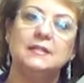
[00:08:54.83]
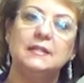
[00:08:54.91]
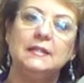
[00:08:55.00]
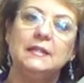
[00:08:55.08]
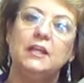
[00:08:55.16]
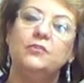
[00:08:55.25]

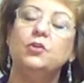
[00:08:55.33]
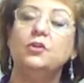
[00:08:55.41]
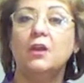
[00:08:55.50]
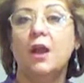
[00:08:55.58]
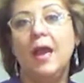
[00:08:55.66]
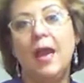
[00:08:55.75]
If you're
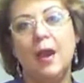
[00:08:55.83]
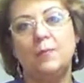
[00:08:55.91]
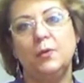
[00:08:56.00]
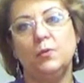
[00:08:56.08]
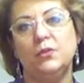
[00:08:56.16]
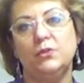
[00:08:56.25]
not
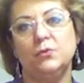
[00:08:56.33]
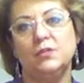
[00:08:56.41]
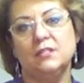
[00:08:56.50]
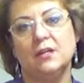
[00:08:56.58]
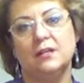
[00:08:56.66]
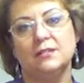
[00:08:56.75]
happy with the
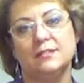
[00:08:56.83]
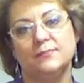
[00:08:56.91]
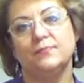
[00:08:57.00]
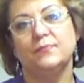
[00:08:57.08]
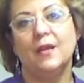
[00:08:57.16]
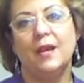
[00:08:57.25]
results,
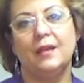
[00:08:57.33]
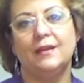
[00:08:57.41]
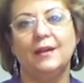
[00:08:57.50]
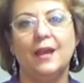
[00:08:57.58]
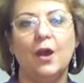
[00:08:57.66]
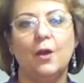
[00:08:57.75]
I
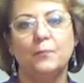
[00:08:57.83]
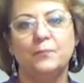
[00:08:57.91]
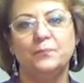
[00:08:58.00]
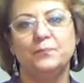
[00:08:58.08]
can help.